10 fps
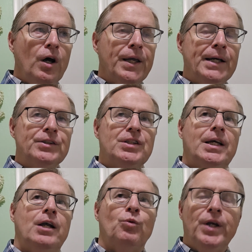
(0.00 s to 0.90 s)
again, to
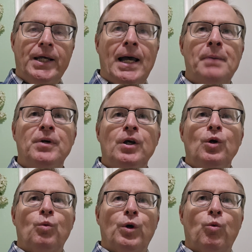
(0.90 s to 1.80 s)
kind of recap,
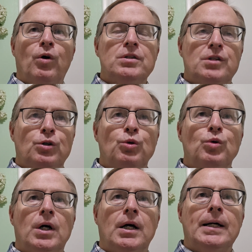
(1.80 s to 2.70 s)
we want
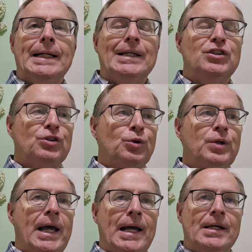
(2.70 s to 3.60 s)
to, as
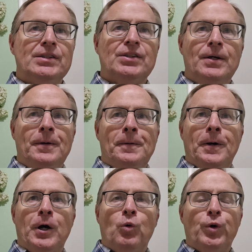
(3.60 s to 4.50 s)
soon as
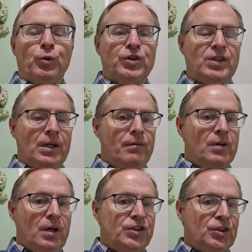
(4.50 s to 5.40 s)
we receive
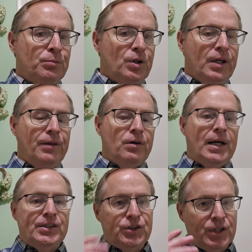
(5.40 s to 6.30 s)
the customer, either
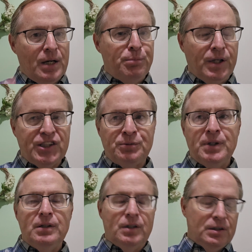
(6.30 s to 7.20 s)
as job
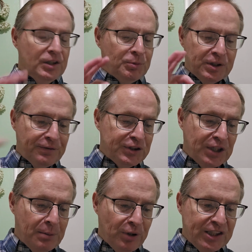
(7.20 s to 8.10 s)
placement, especially if it's
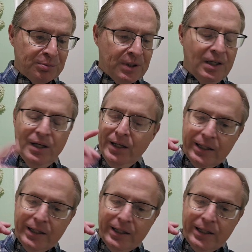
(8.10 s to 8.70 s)
job placement,